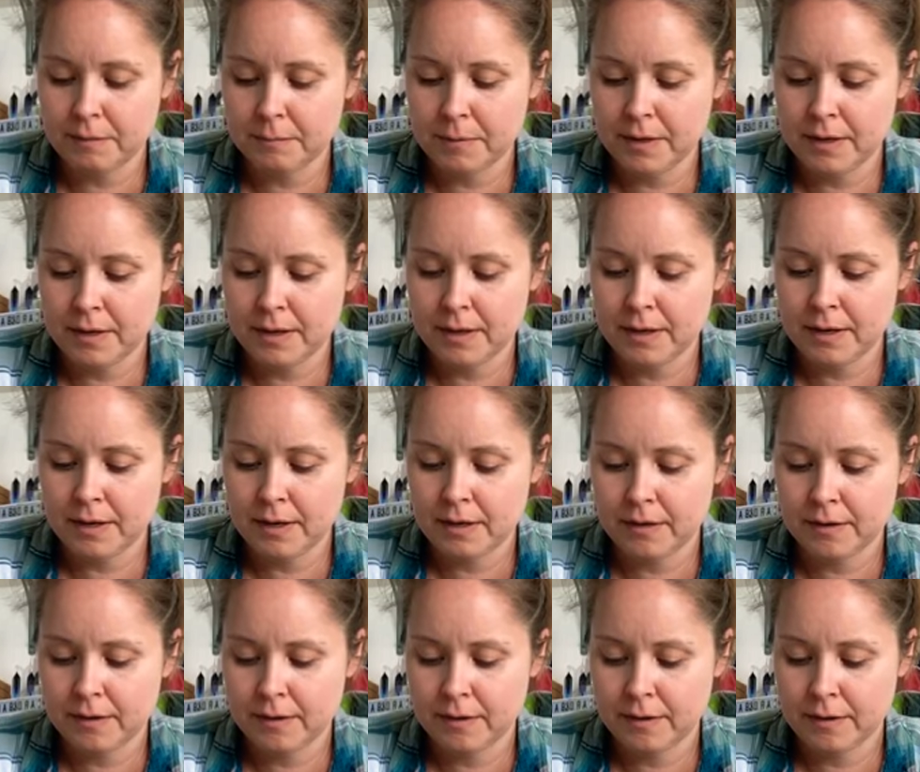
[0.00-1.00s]

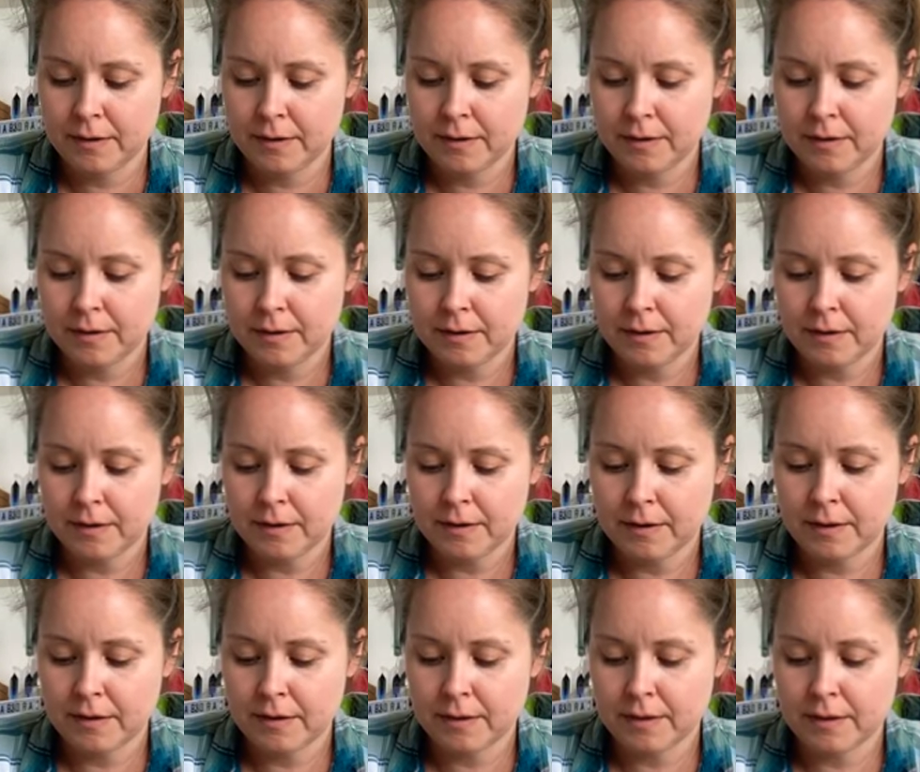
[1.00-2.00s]
bead.
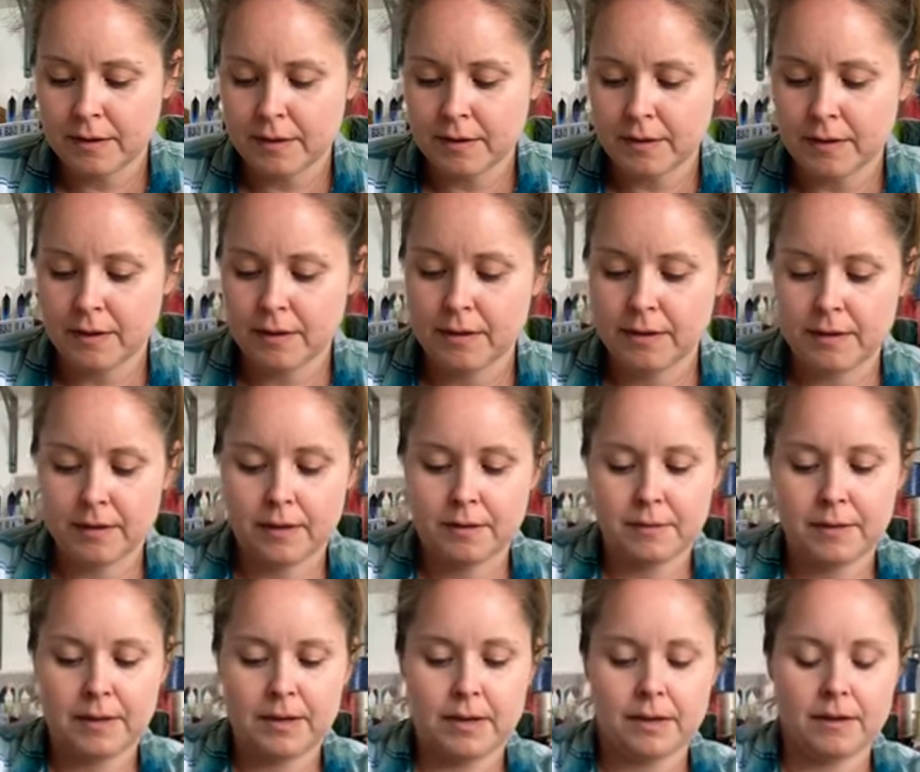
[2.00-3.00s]
And there
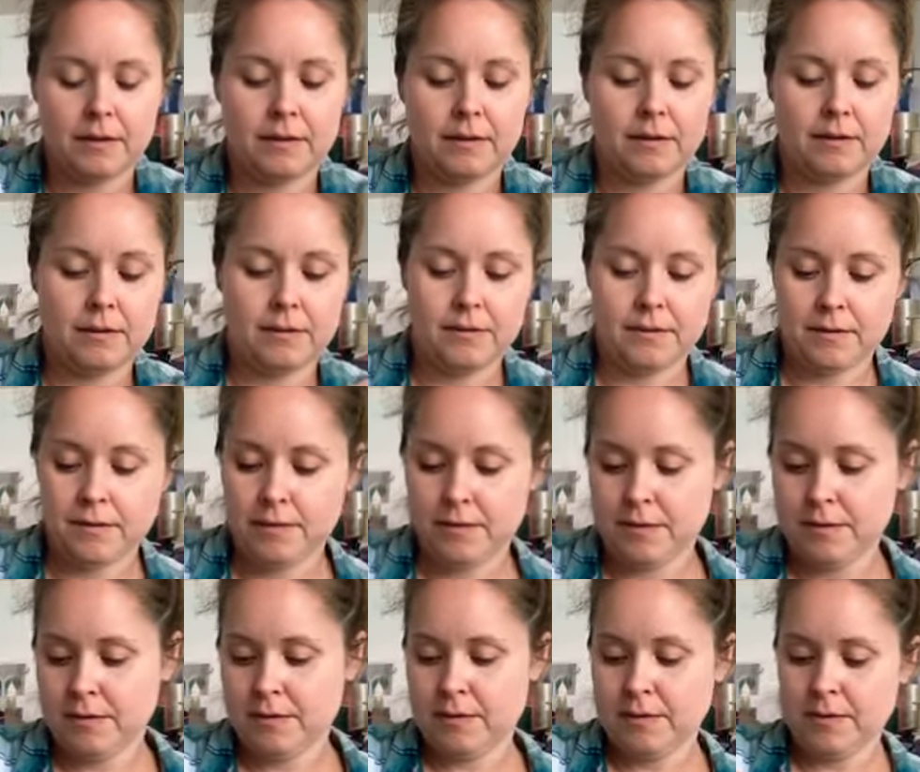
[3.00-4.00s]
we go.
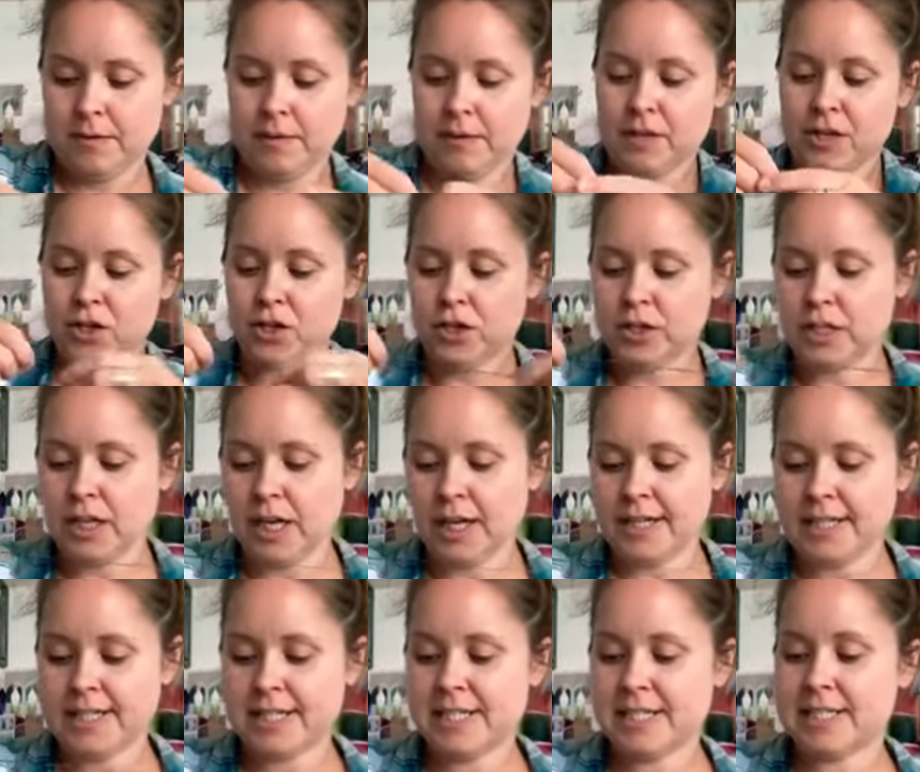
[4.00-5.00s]
Good
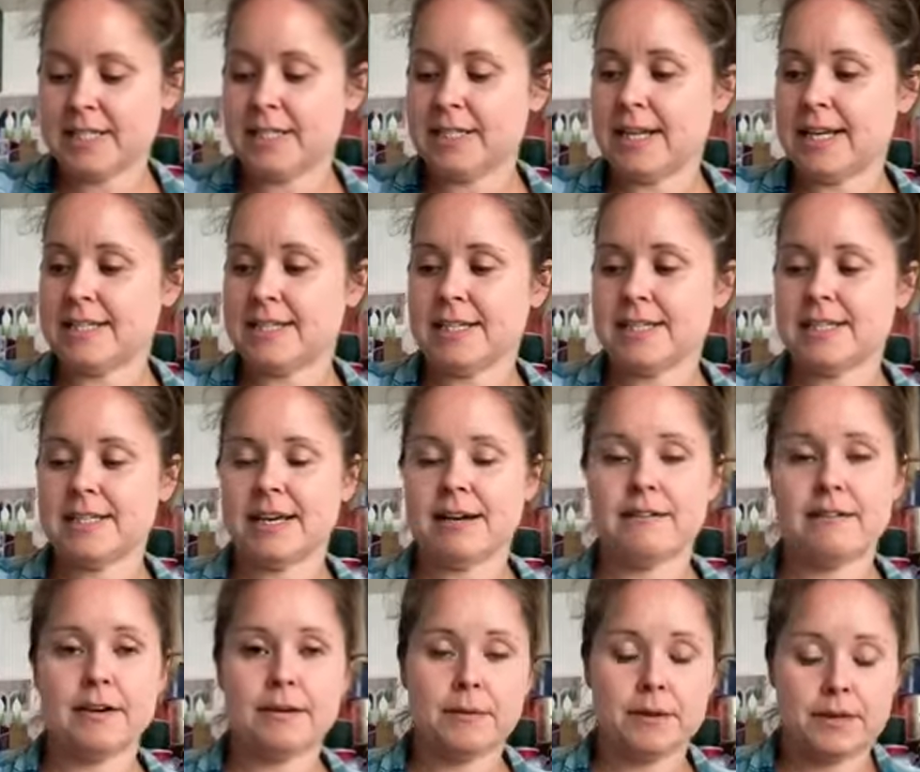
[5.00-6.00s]
light is
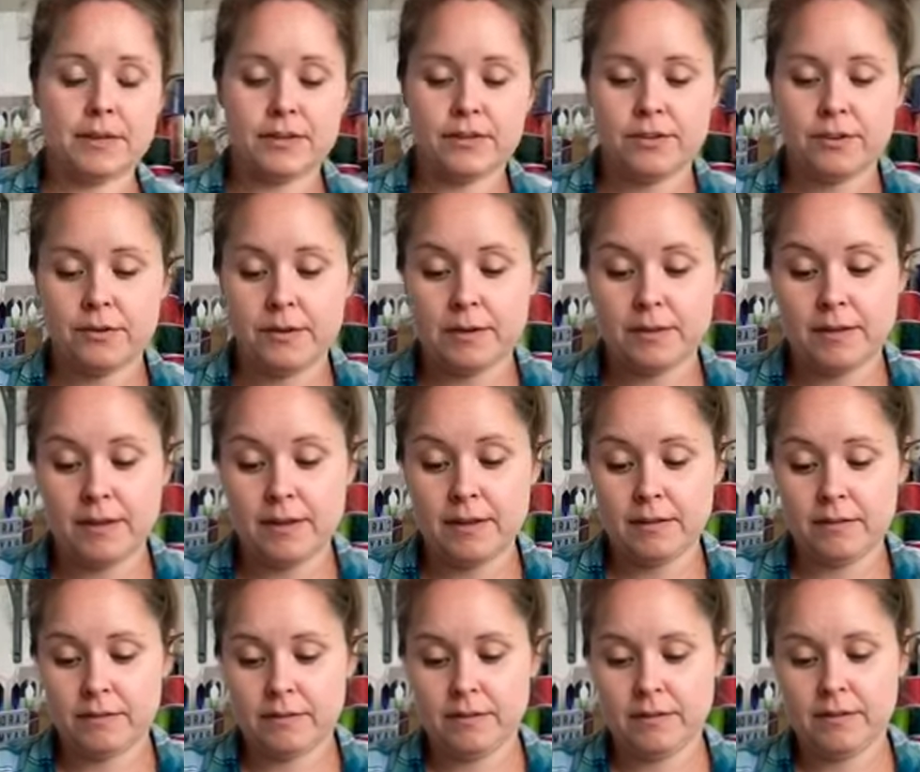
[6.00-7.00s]
necessary when you're doing
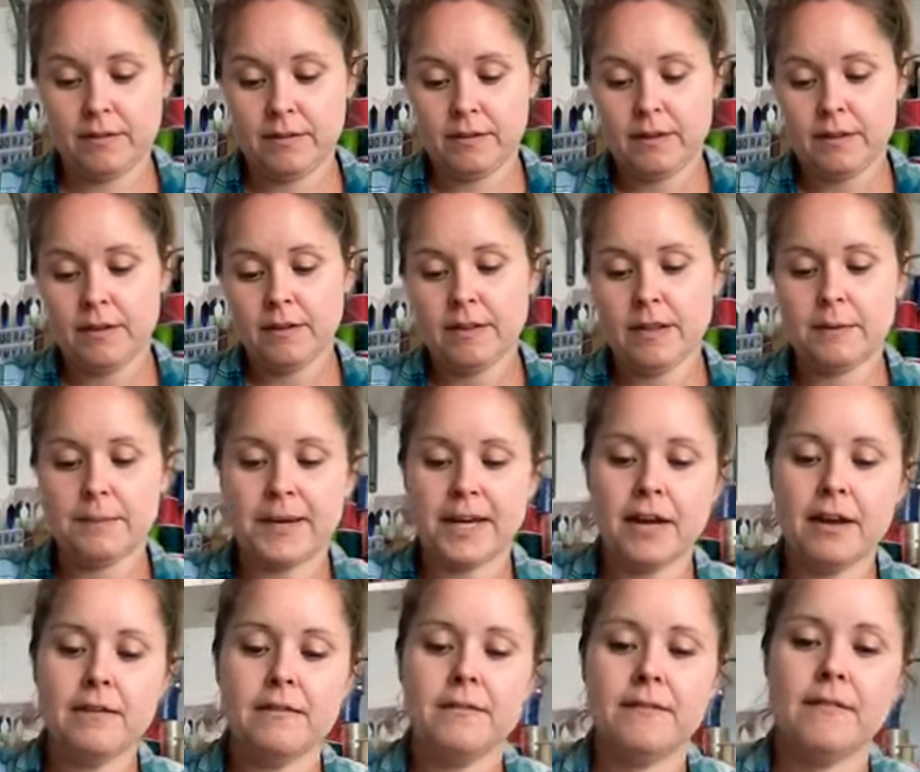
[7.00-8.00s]
this. There we
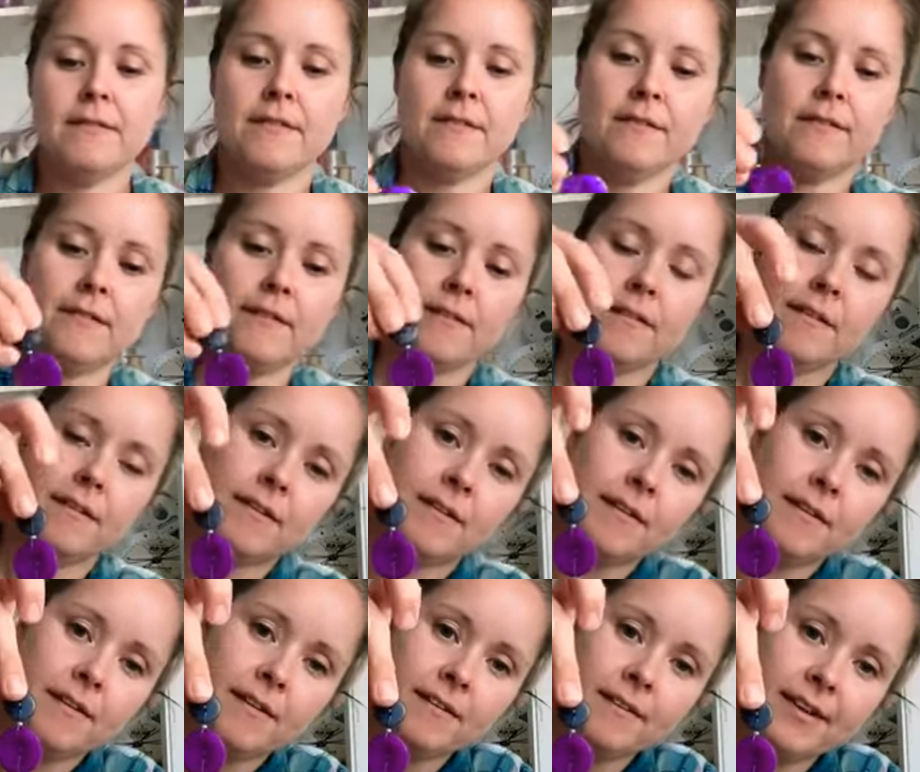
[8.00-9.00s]
go.
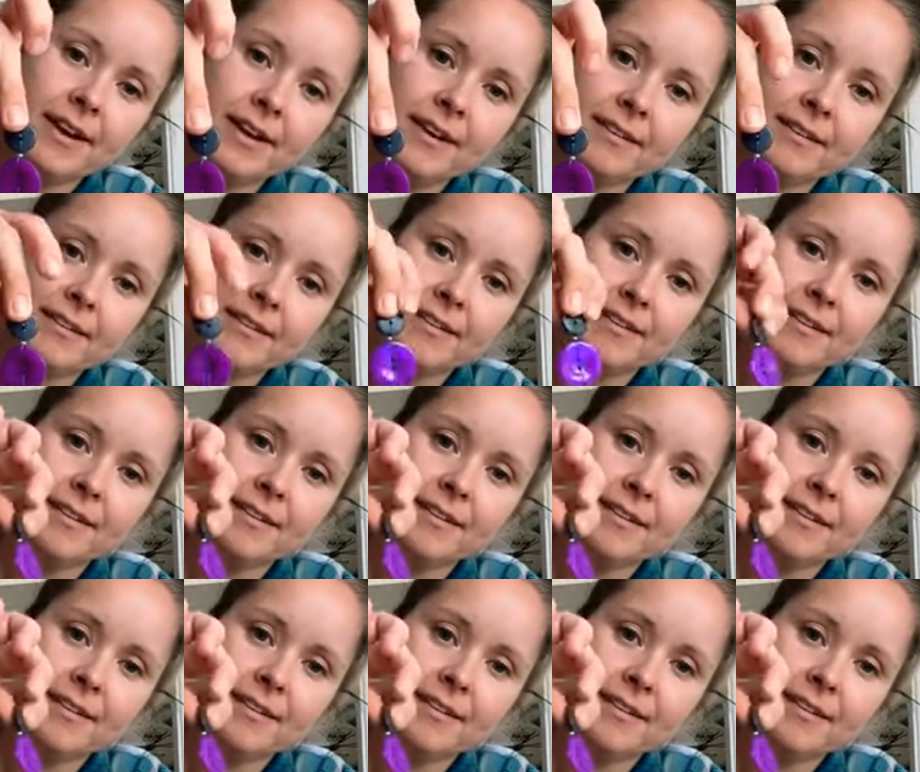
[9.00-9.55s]
All right.